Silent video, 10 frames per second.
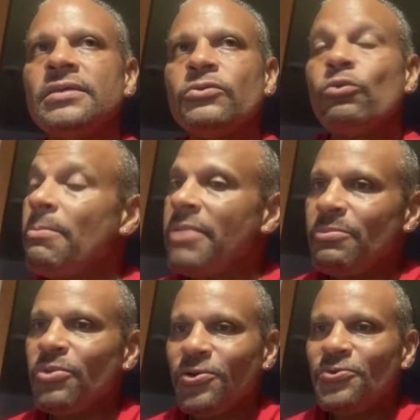
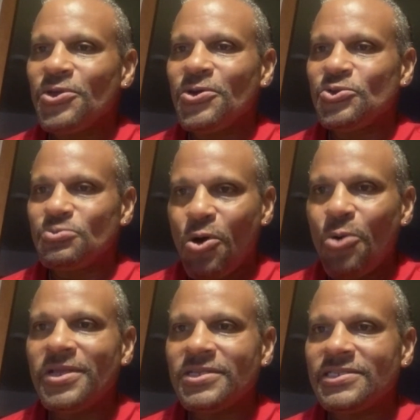remember those
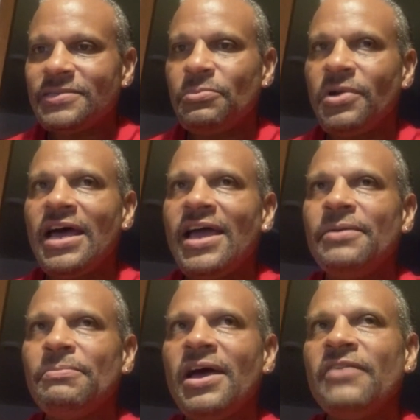moments, but
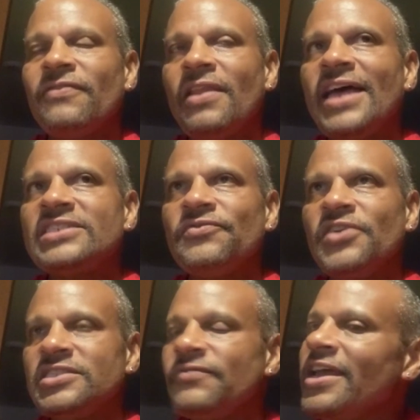my philosophy
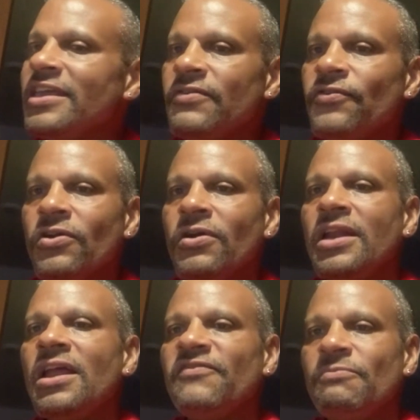is if I give her
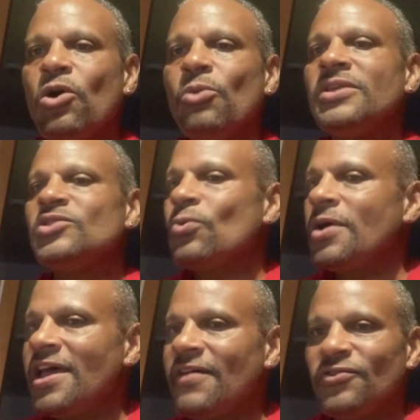enough moments
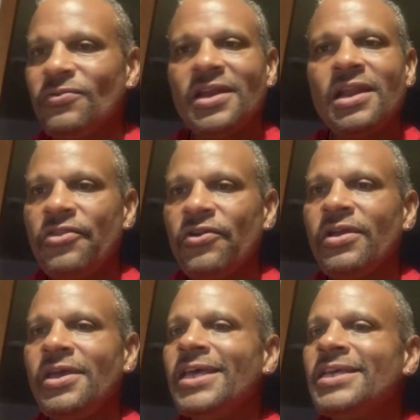one after another,
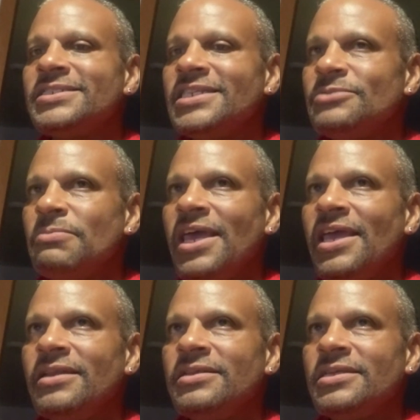she's
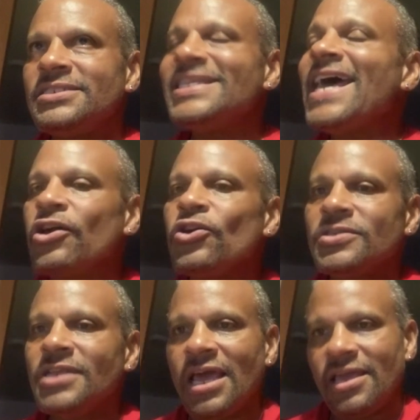had a
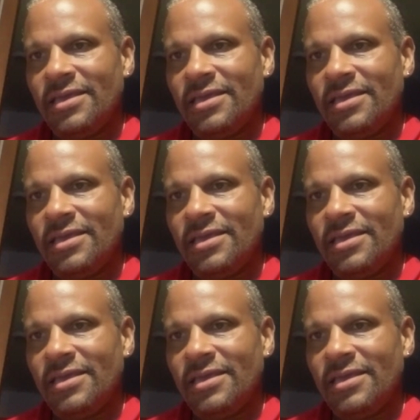good day.